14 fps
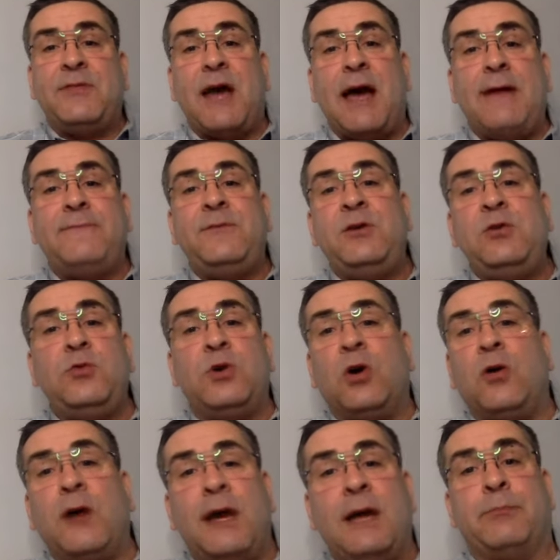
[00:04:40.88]
Have you
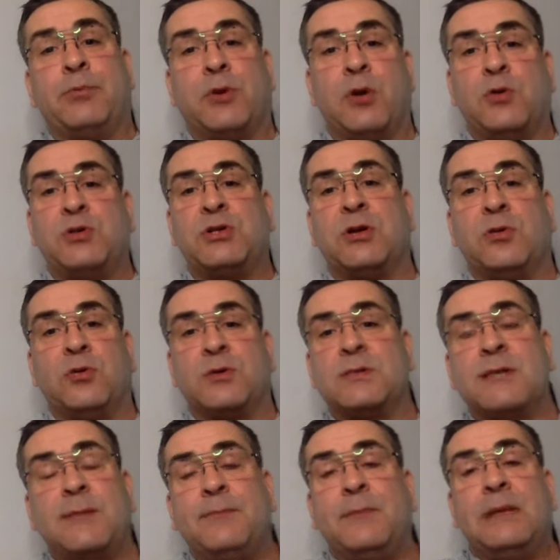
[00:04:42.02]
got a brochure or
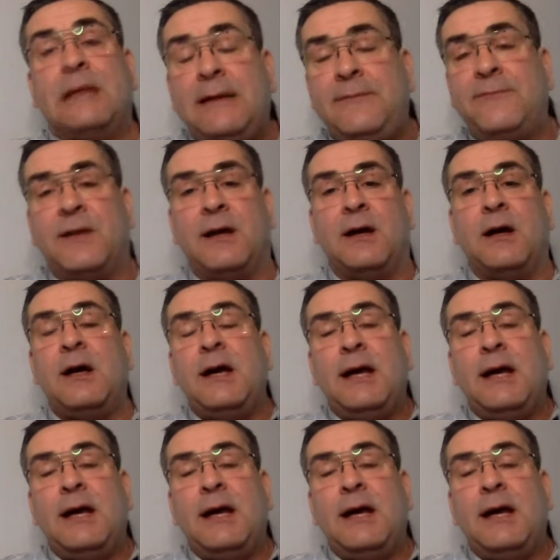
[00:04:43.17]
some leaflet